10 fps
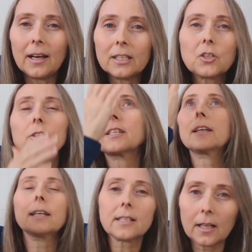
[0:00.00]
it's going to say
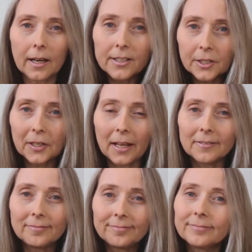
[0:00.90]
guest client
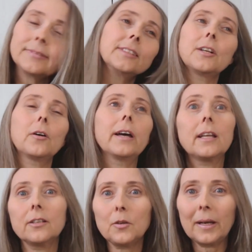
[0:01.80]
again. And
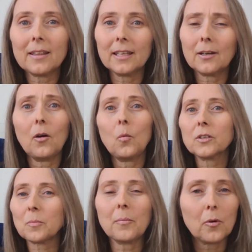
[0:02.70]
then you may think, oh,
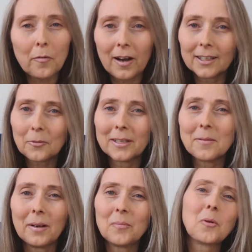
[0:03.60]
where's my profile? I
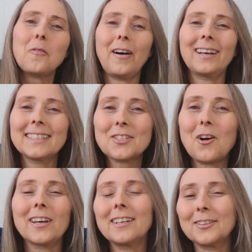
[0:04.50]
created my profile. It's
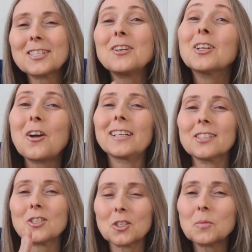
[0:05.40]
gone. No, it's not gone.
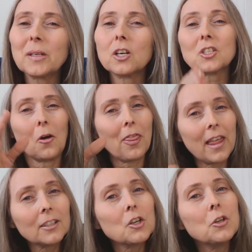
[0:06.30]
It's just because on
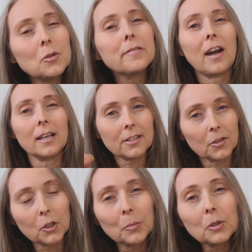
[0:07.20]
that new device,
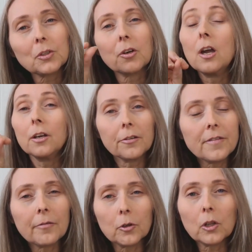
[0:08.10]
your computer, you've
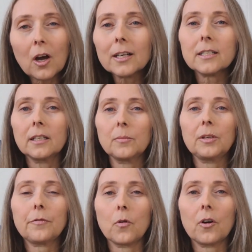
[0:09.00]
never logged in
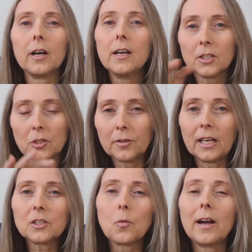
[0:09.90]
before. So
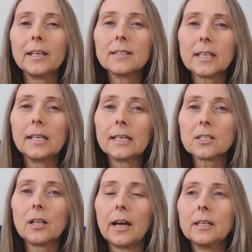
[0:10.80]
that's why it's saying
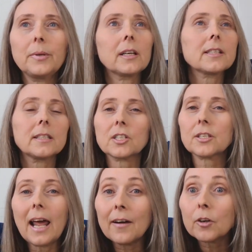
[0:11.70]
guest client, because it
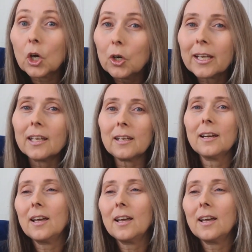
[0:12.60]
doesn't have a cookie